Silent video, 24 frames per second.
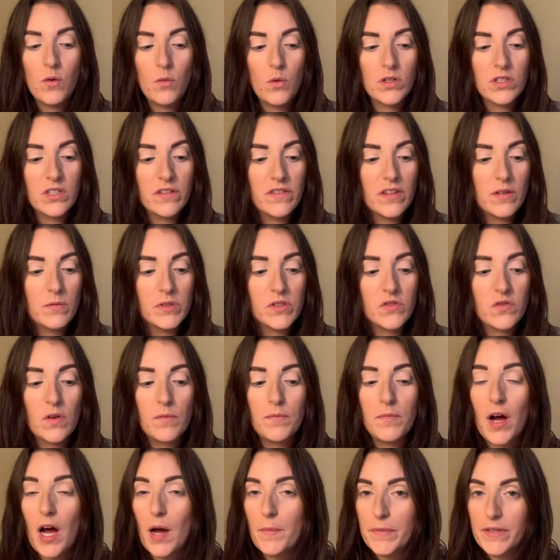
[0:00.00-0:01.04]
One of them is from
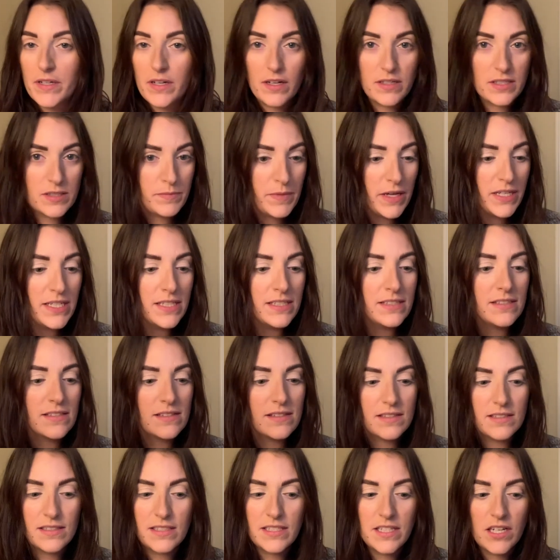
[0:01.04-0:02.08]
Poppy Cosmetics, it's
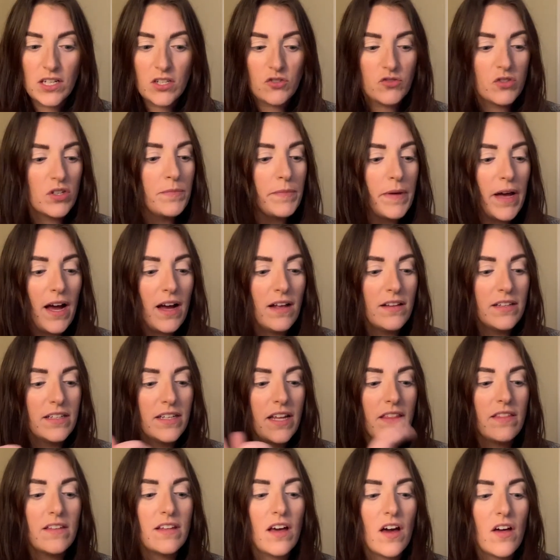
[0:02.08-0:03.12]
the Neon Drip palette,
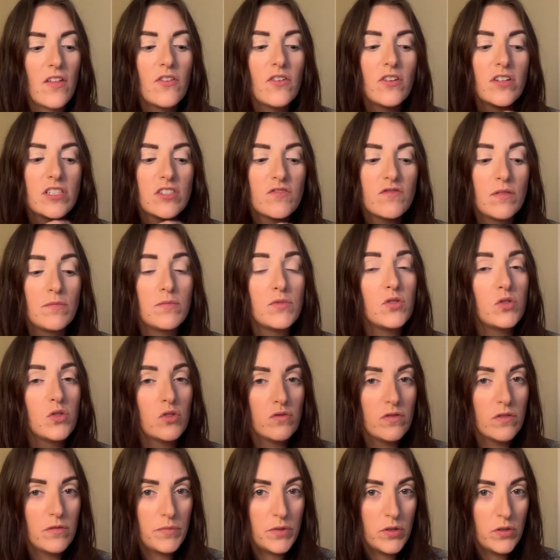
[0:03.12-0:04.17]
and the other is from
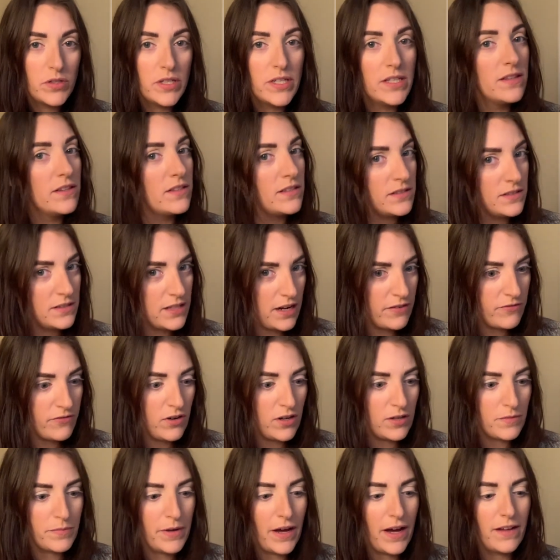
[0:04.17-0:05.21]
Suva Beauty, the
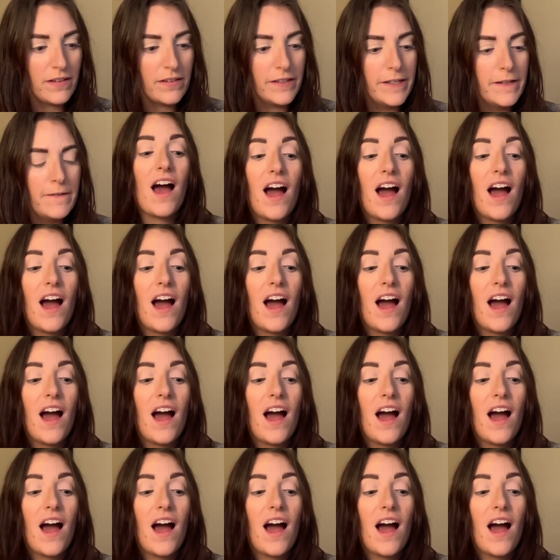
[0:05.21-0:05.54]
Saffron palette.